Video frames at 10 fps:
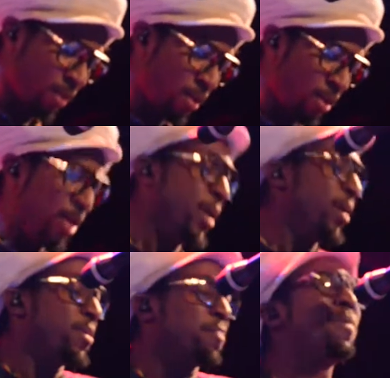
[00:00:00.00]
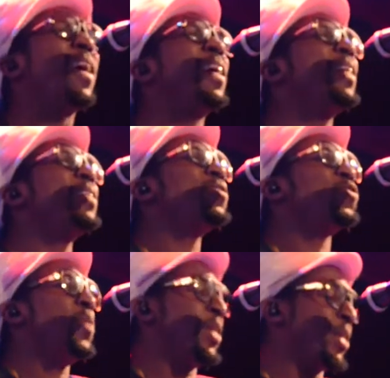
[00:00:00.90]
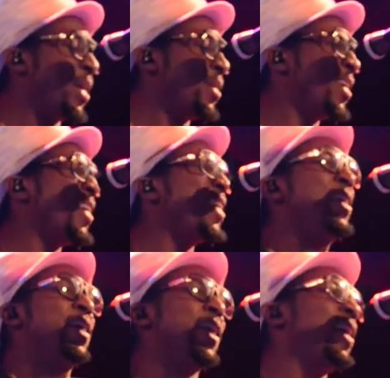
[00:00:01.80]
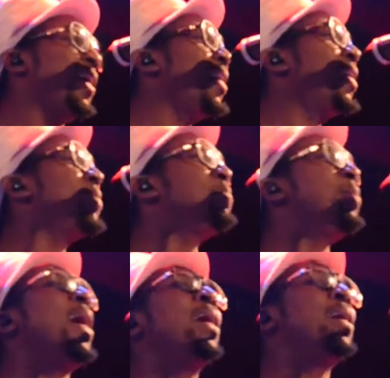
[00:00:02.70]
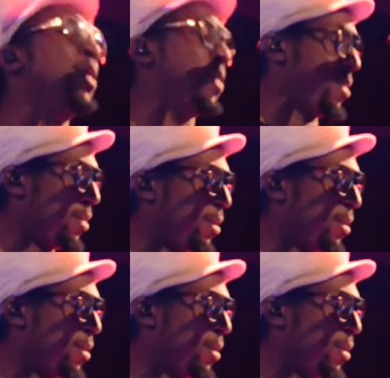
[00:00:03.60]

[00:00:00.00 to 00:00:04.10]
with Justix, and come chat with me's Artist Spotlight.